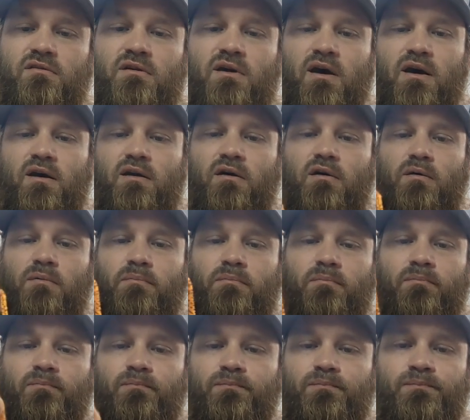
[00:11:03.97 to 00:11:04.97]
kind of
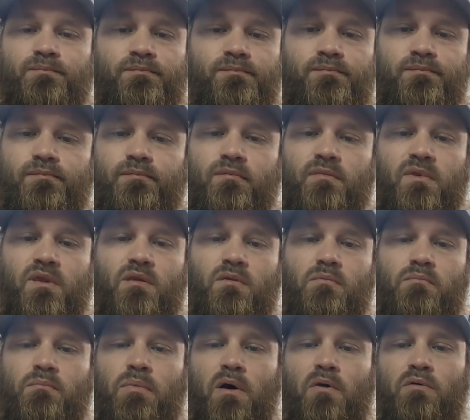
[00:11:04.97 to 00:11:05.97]

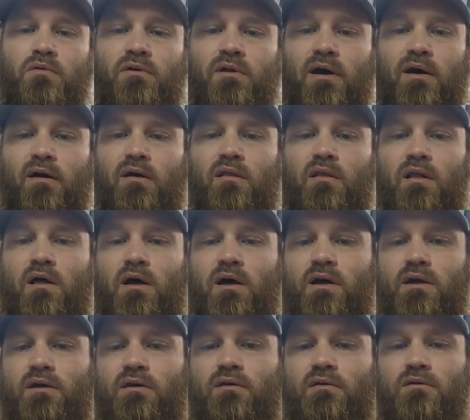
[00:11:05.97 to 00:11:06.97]
poked out
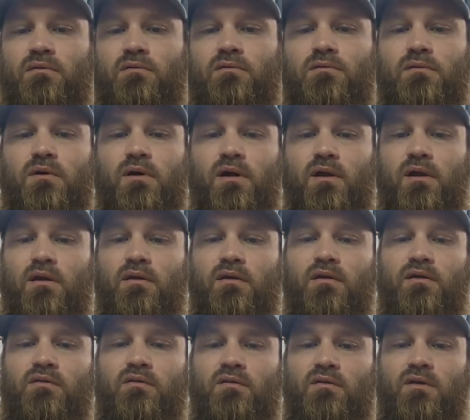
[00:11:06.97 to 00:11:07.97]
like, and it
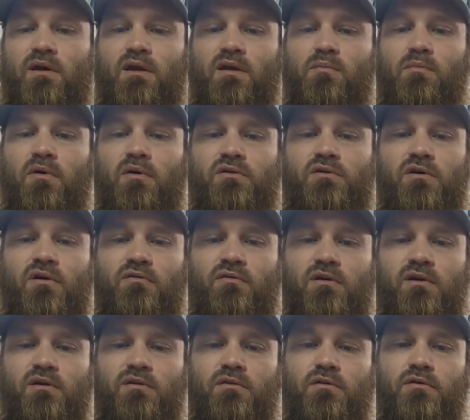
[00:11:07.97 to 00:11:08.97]
doesn't take much of it
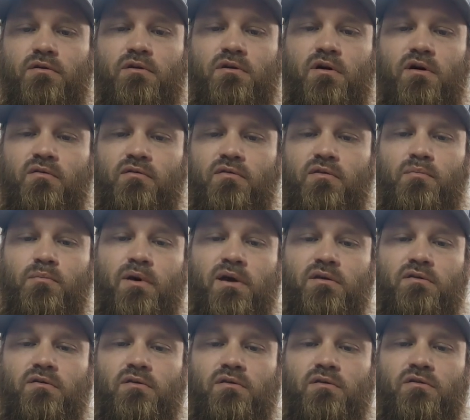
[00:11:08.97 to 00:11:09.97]
either to cover the
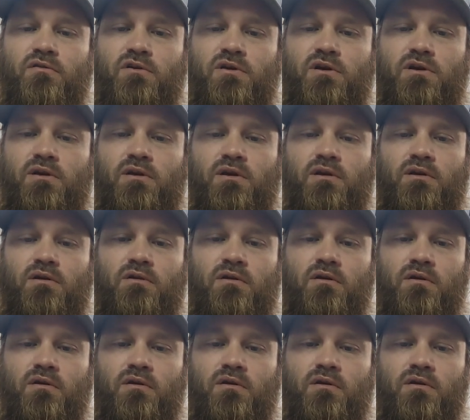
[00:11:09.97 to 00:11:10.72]
base of your jig.